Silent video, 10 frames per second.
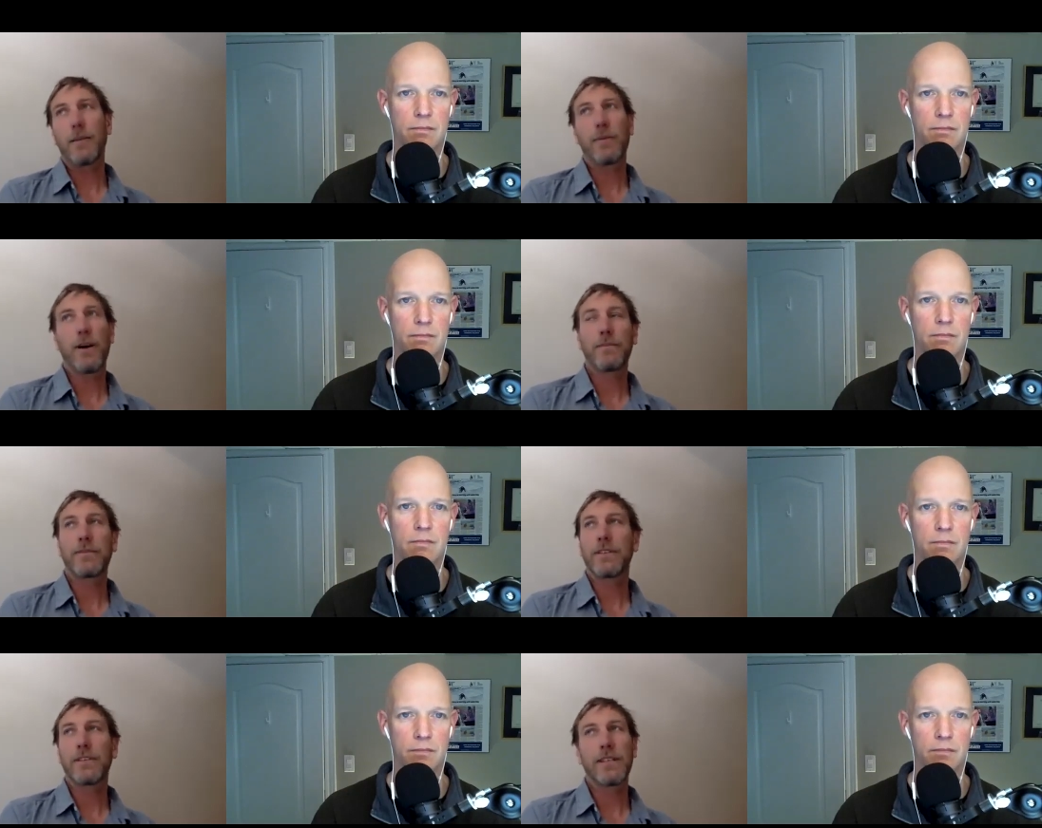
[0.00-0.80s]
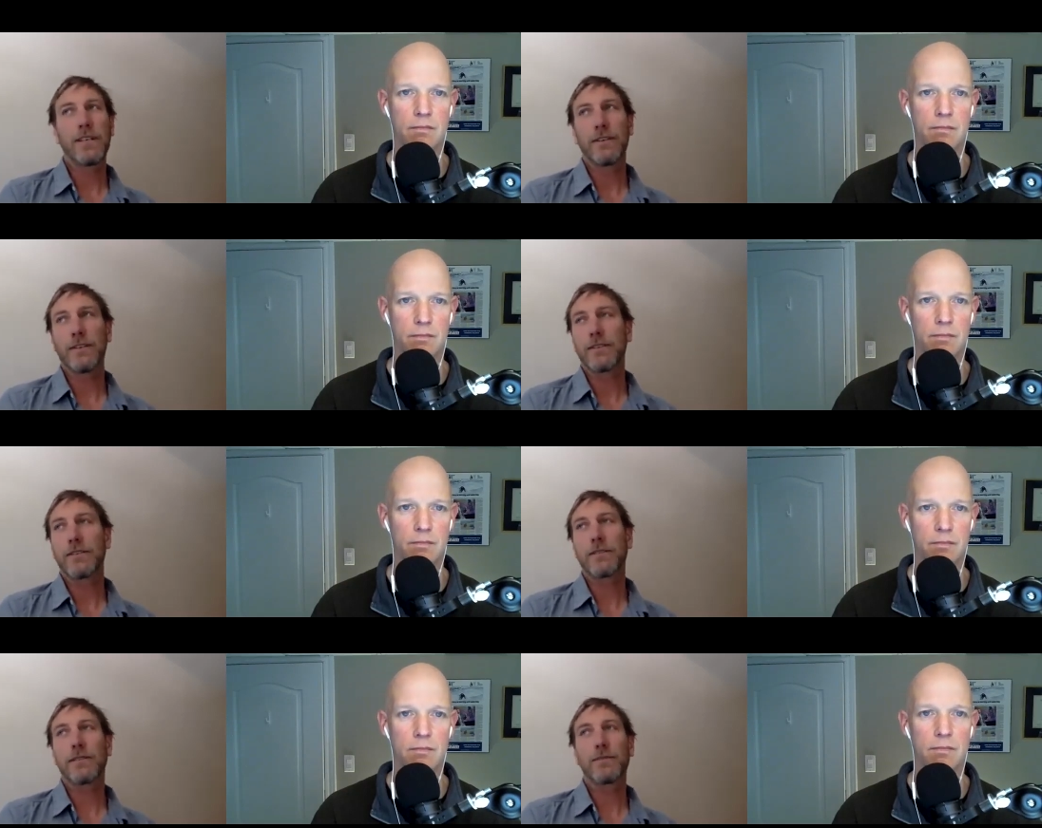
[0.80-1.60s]
Speaker 1: pups, the
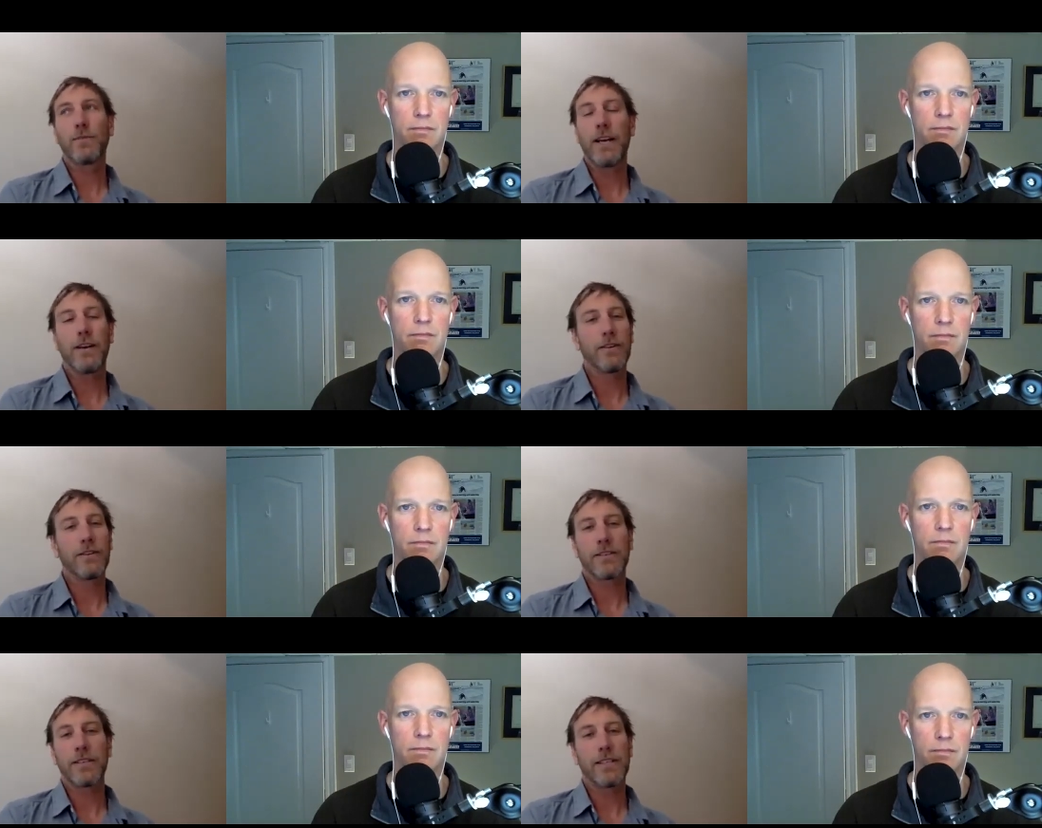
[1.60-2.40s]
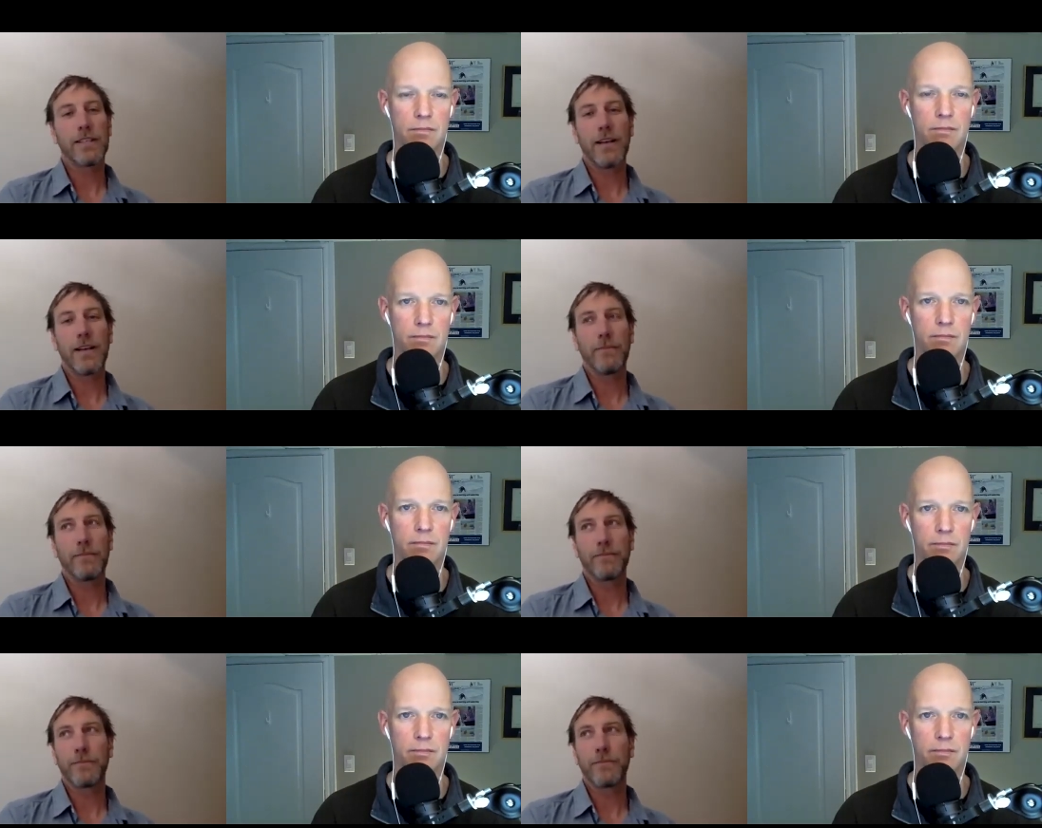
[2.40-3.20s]
seals, whales. It's
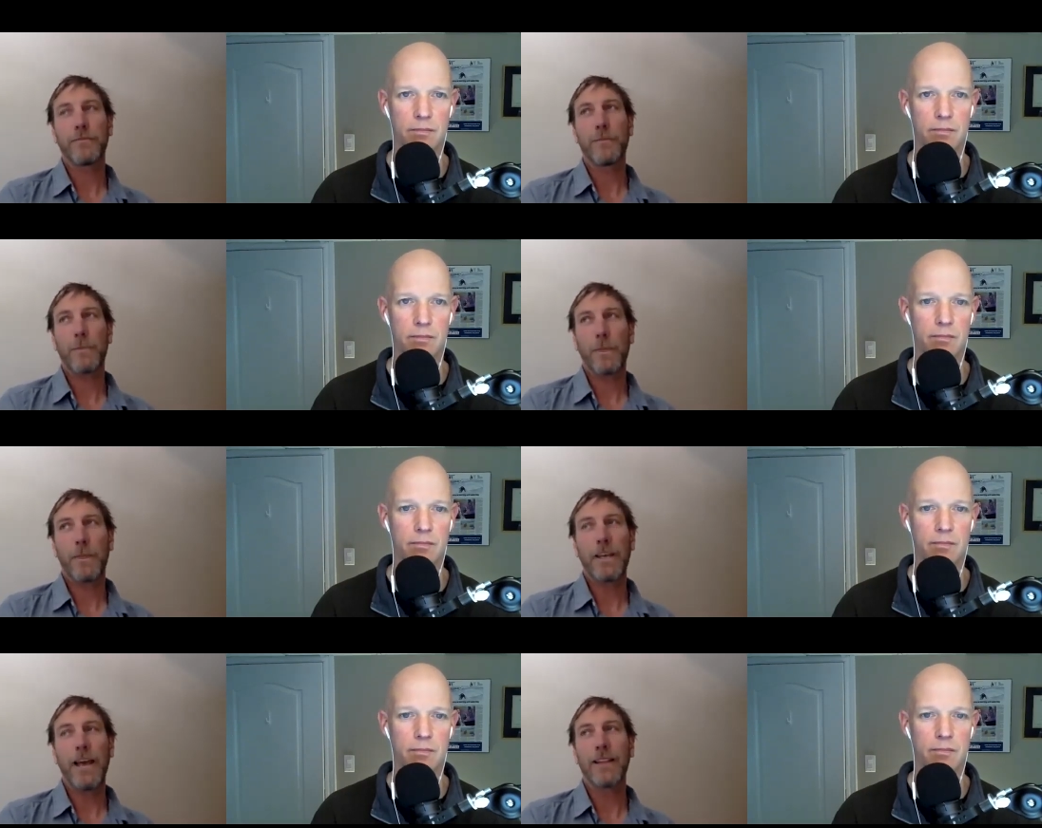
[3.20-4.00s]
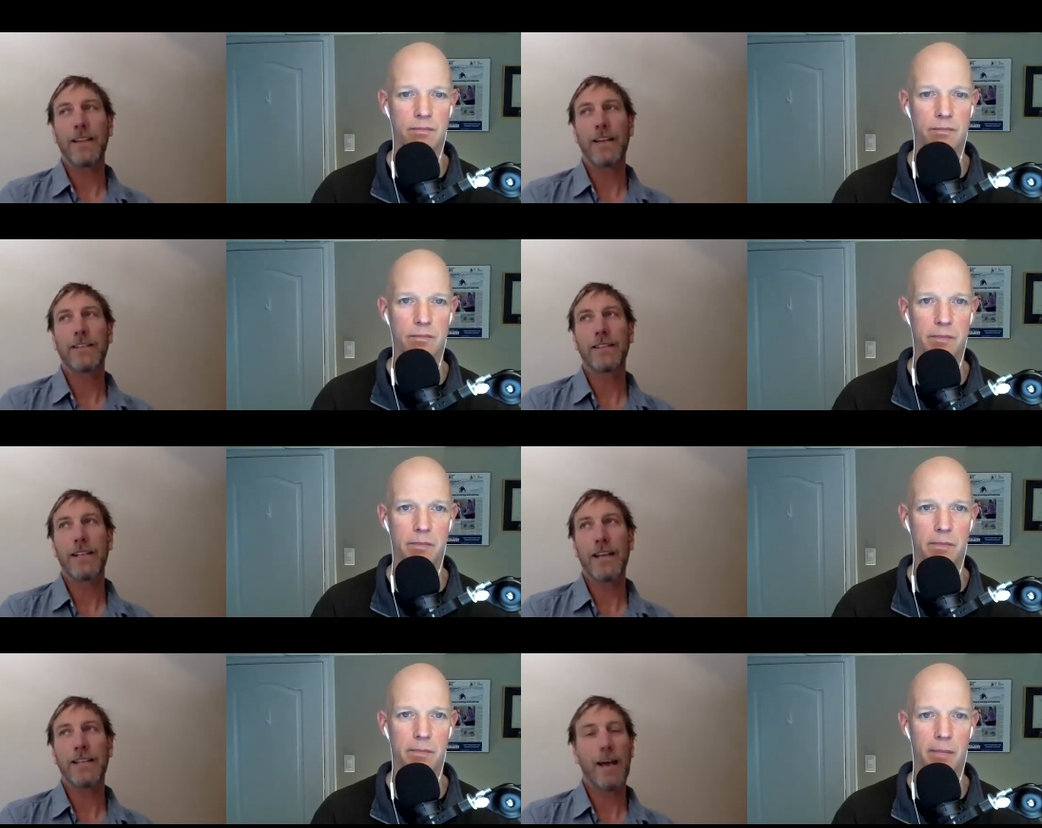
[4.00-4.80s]
um, yeah, that's a
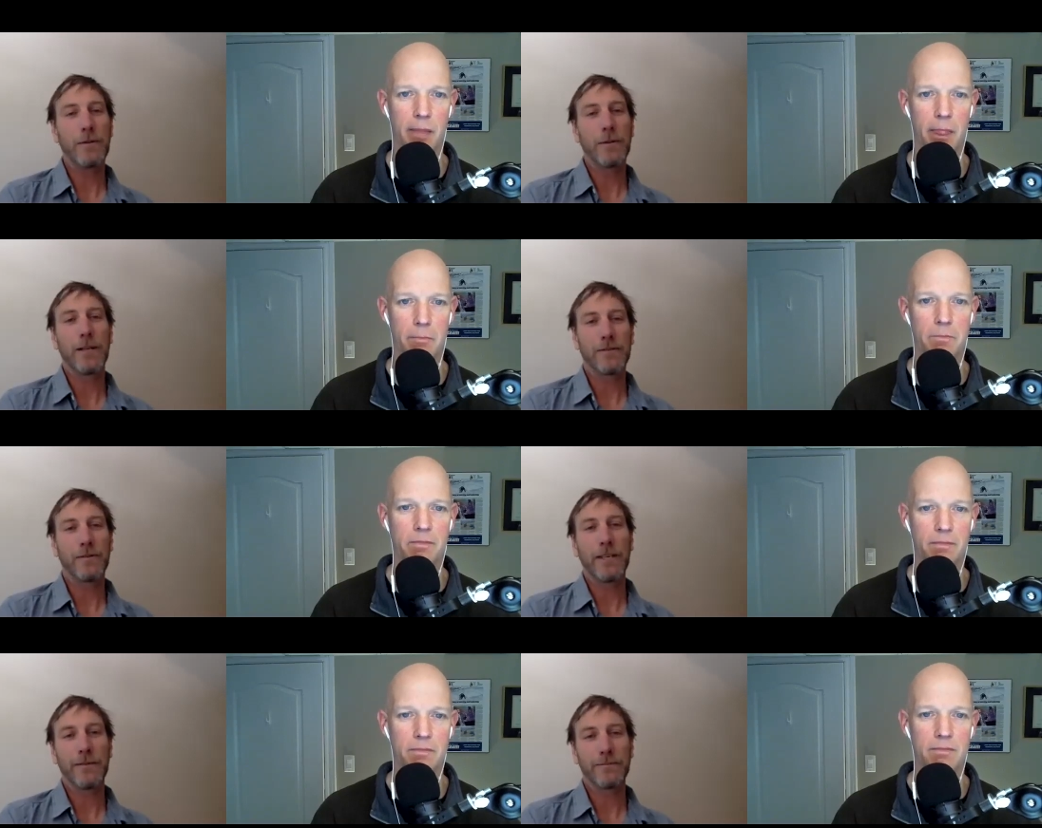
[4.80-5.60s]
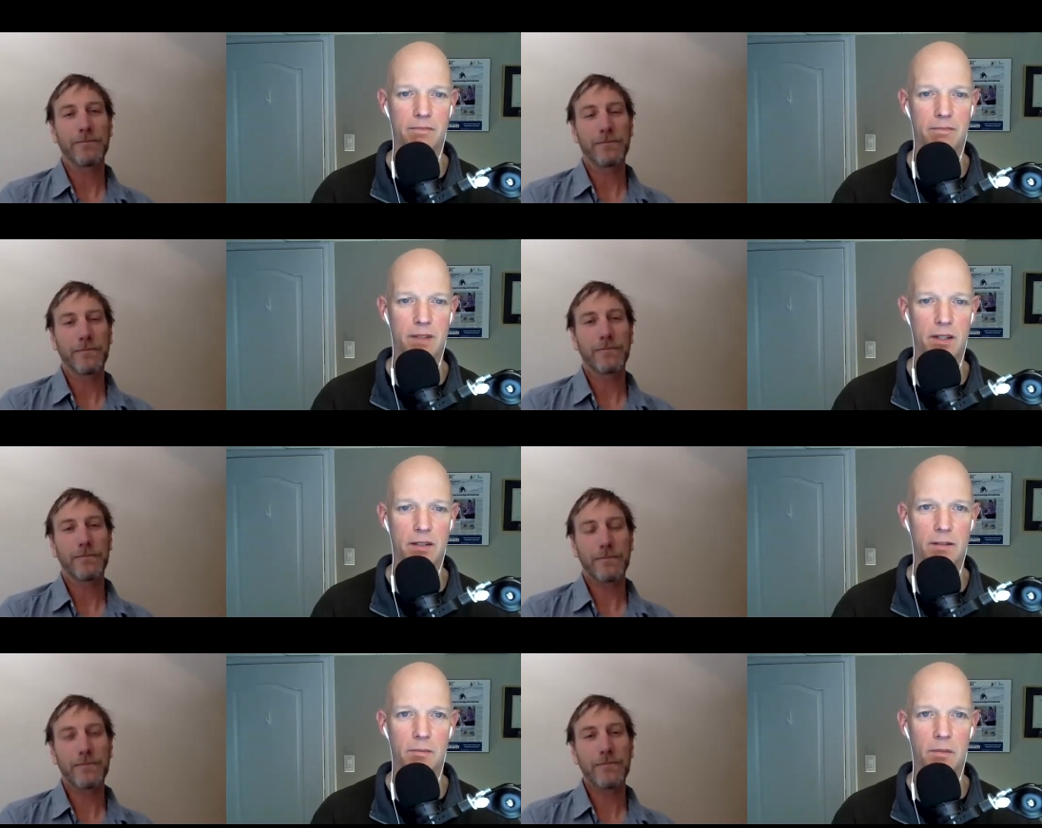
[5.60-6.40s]
that's a happy place for me.
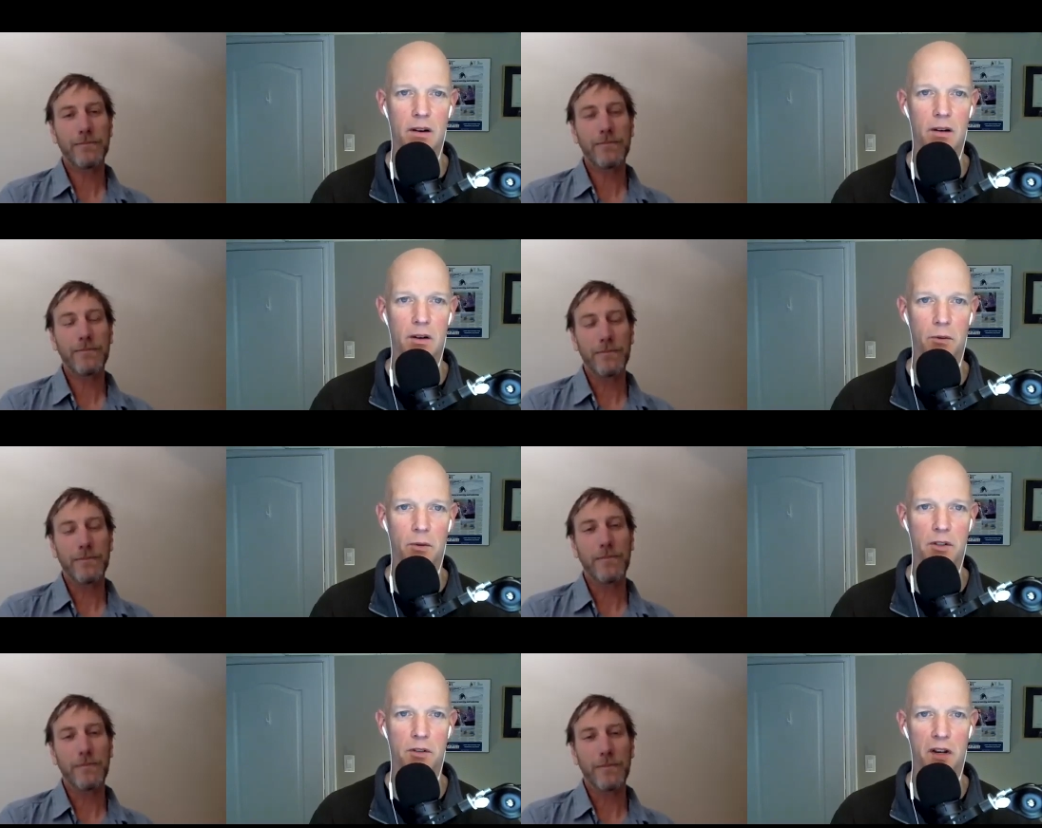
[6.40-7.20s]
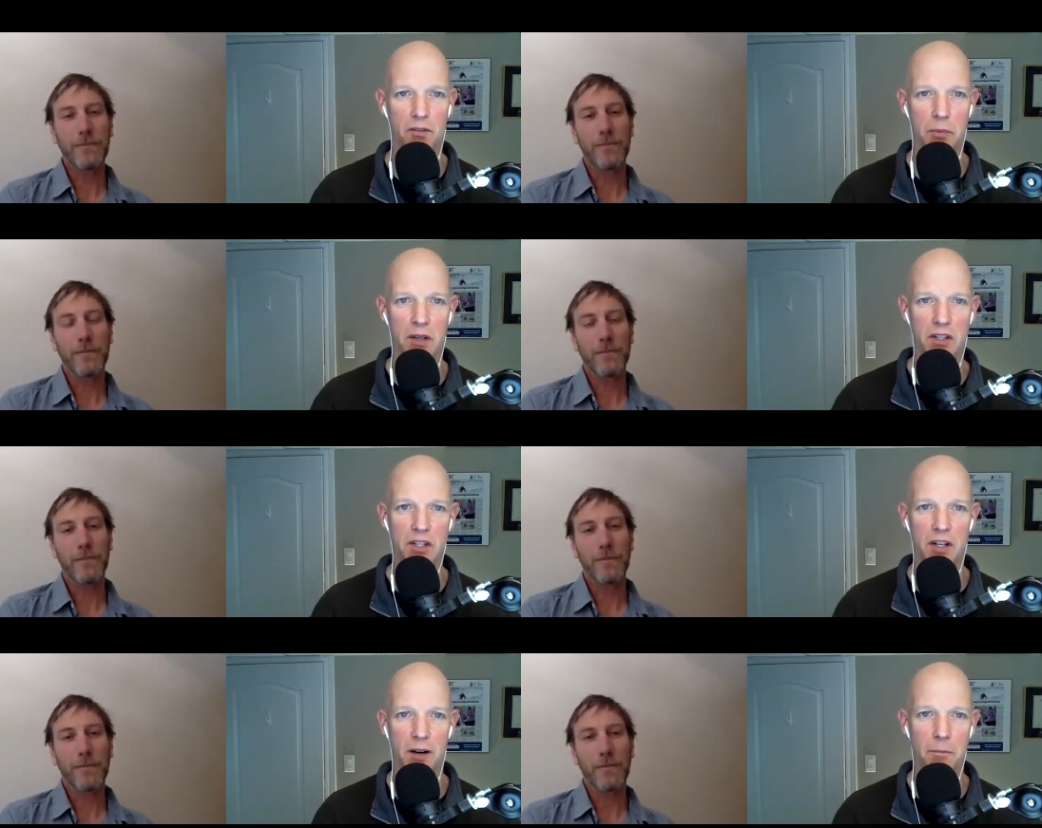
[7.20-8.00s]
Speaker 2: Nice. What's your favorite piece
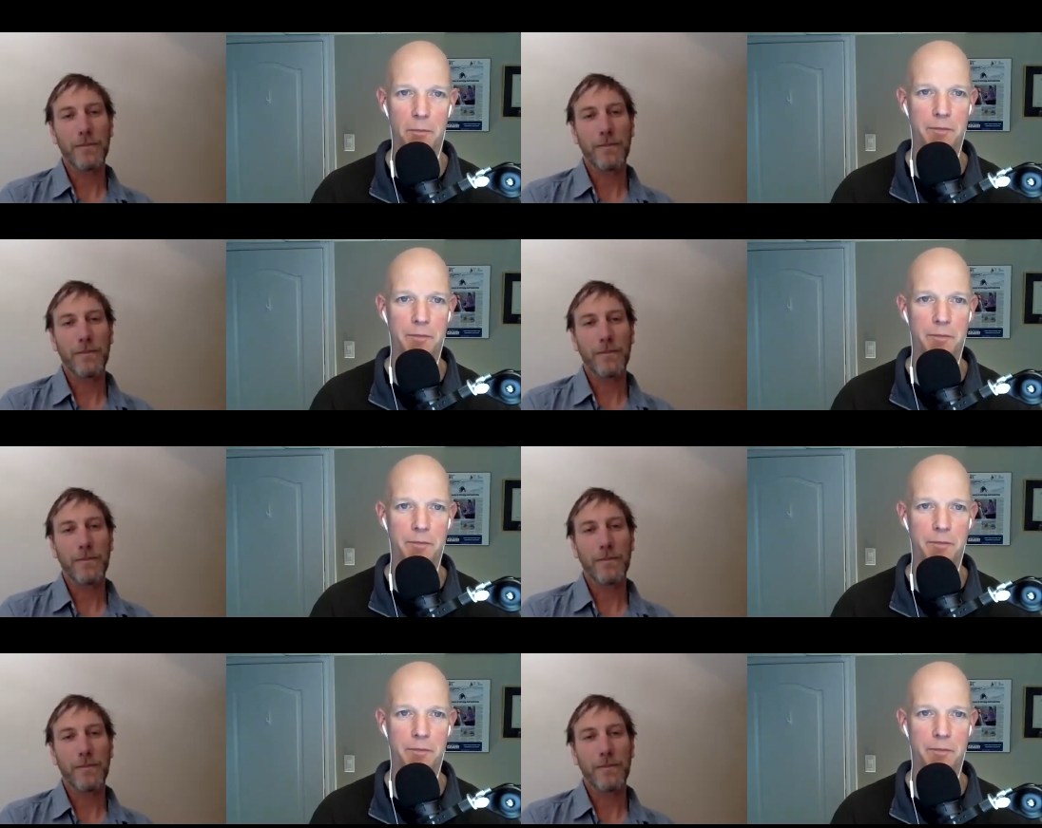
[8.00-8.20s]
of gear?